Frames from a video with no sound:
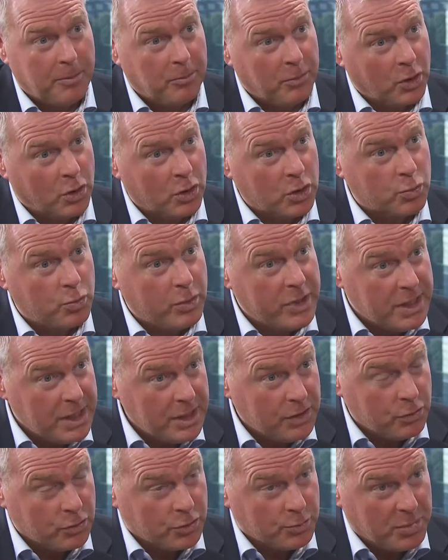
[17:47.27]
because we
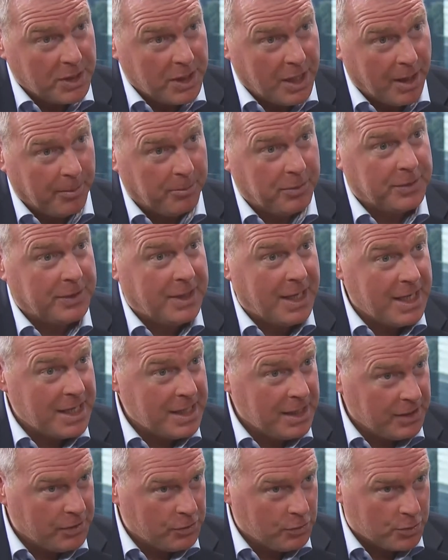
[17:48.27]
need to speed up. They
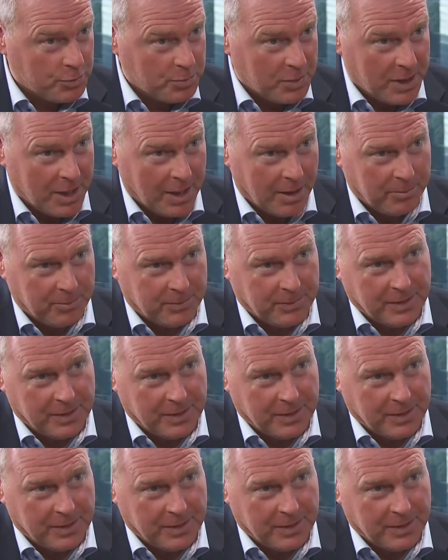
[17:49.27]
need to speed up.